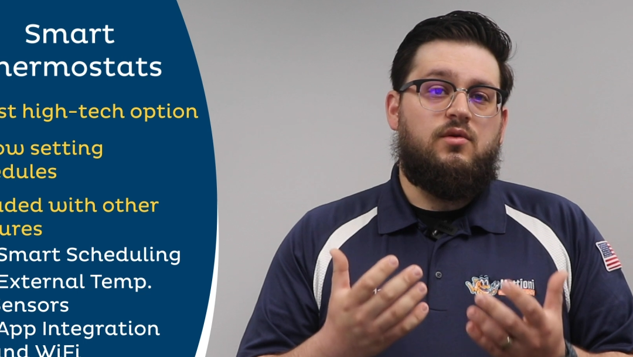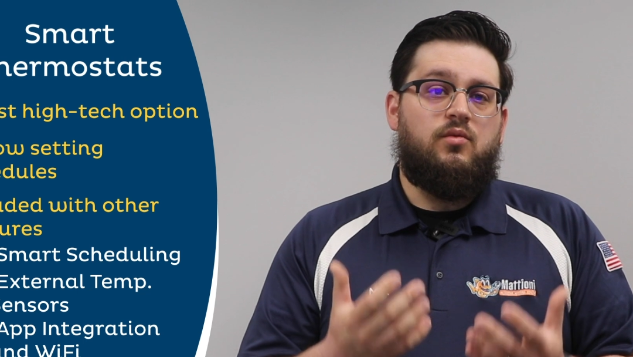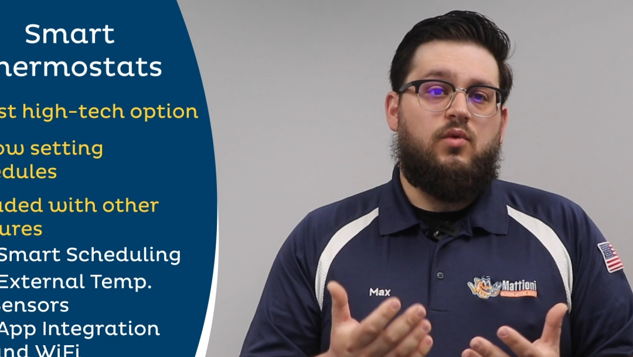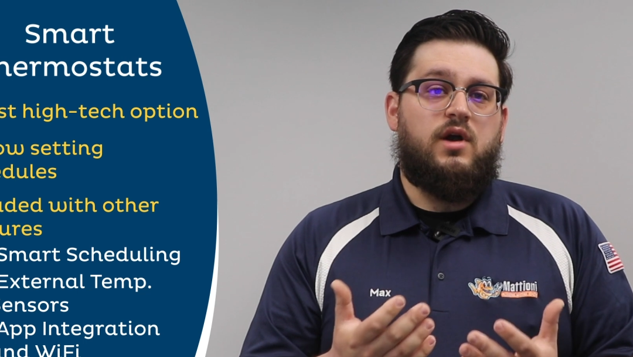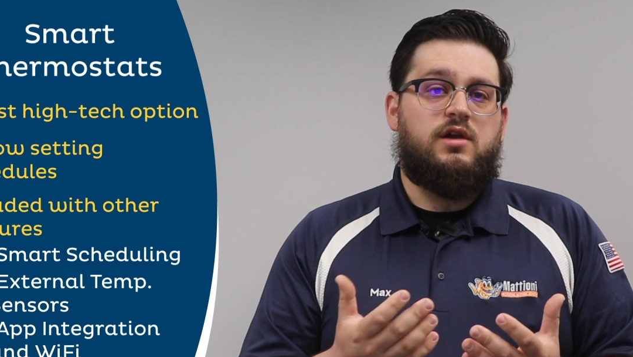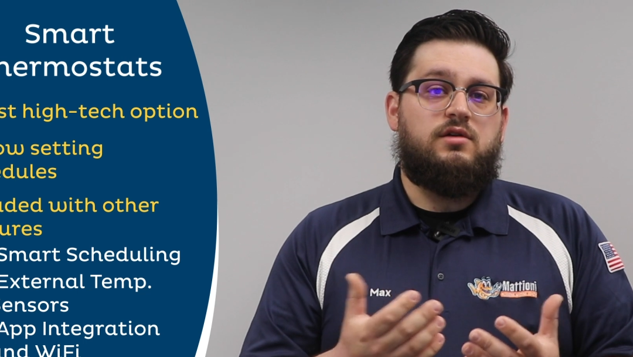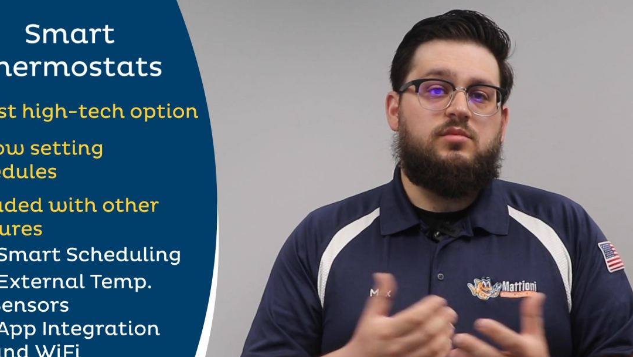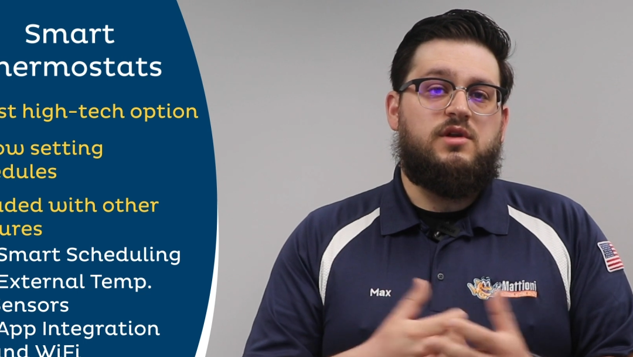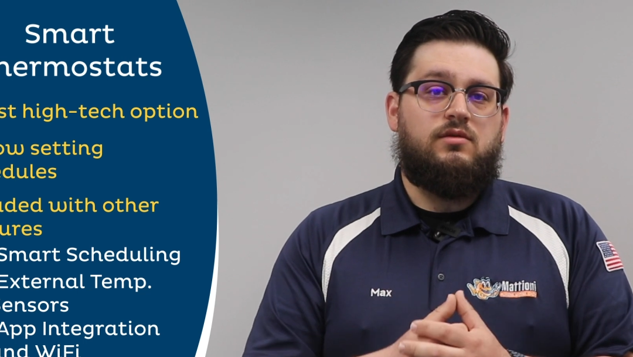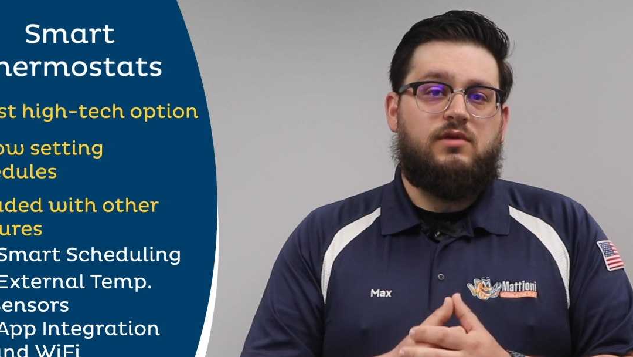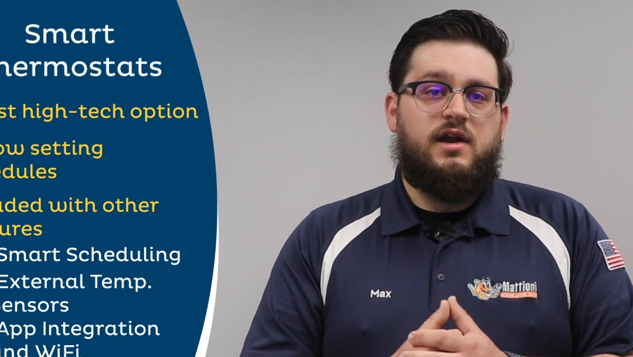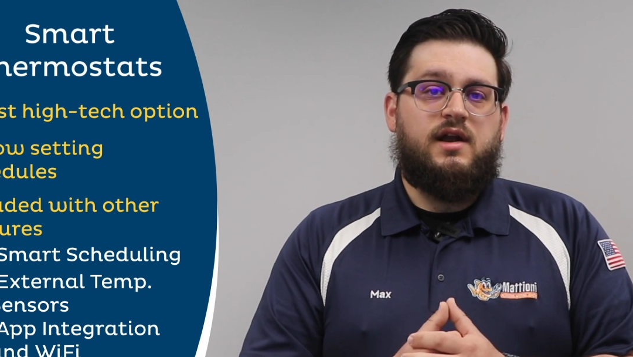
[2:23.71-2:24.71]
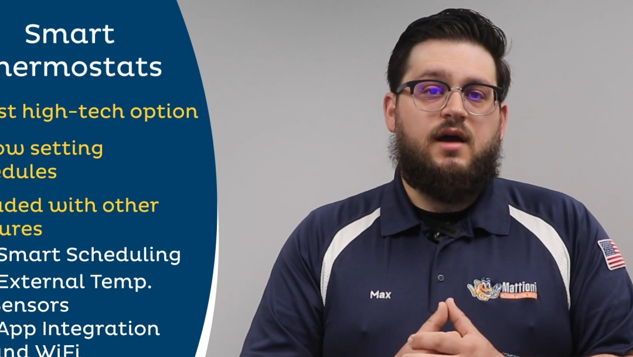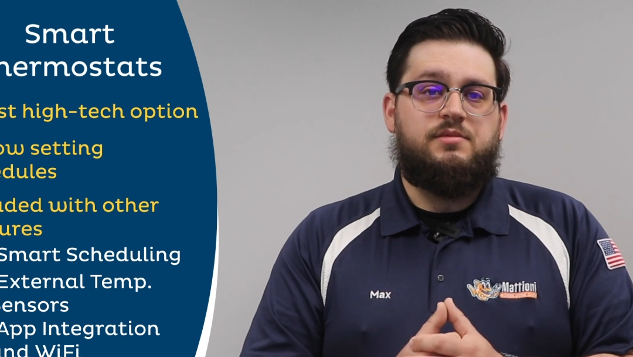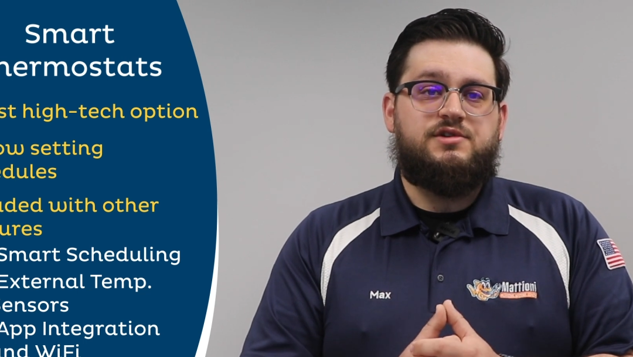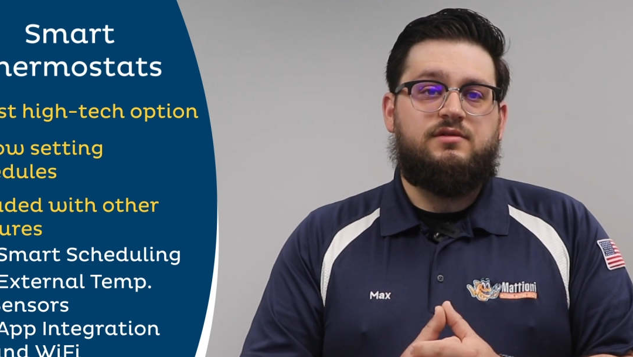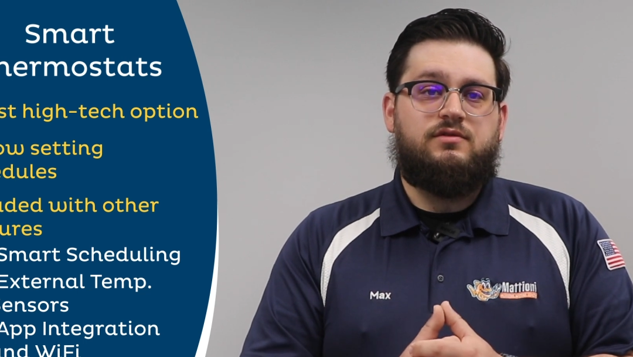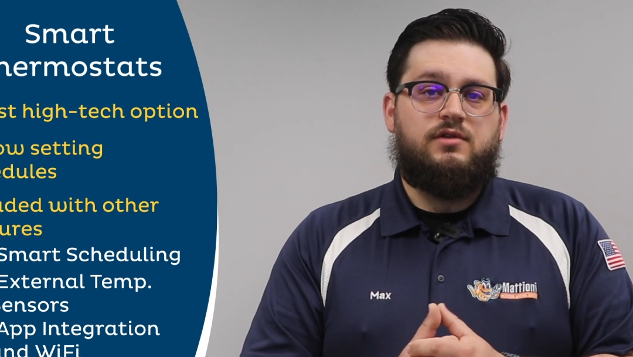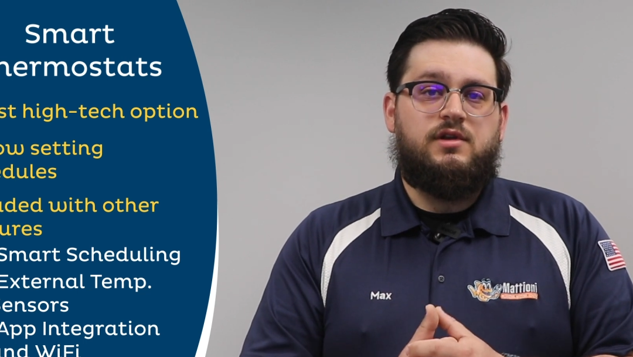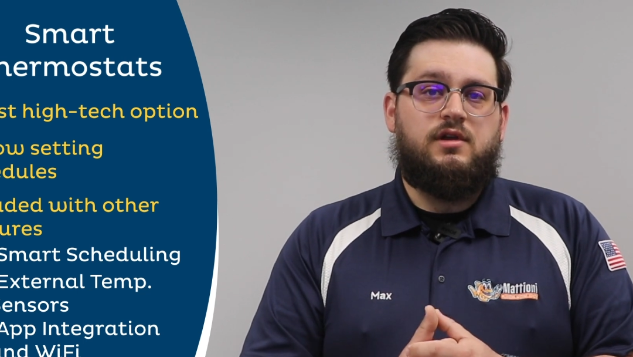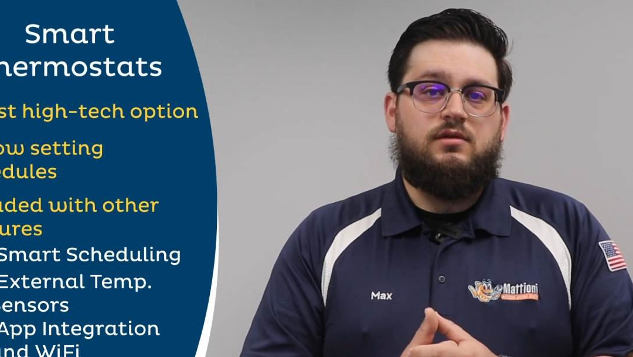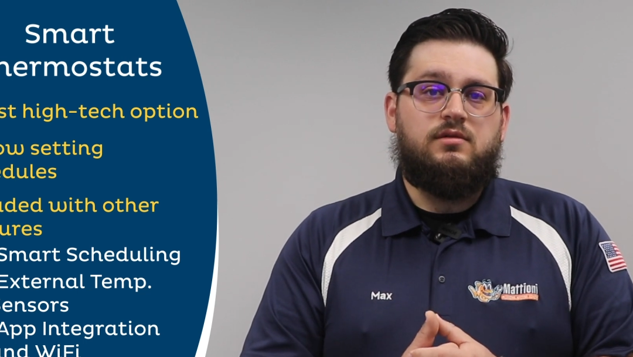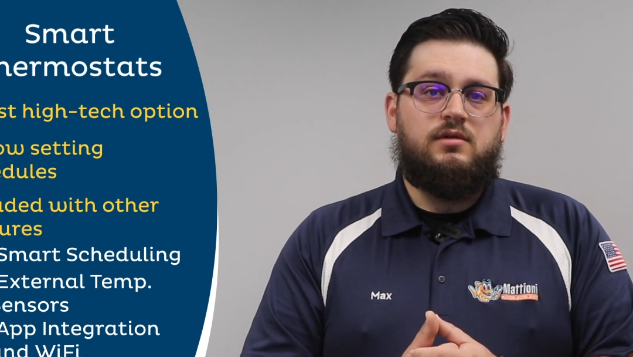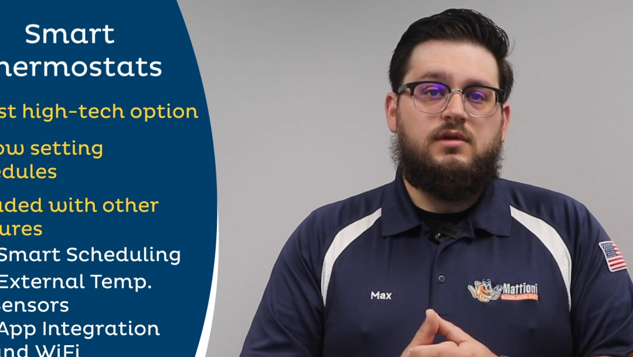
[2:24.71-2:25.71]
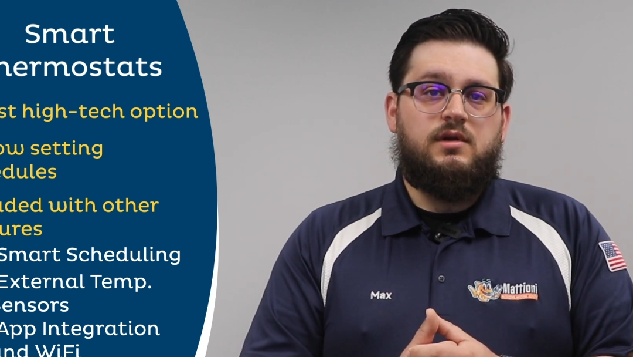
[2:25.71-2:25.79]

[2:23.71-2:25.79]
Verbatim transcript: what could be the right option for you.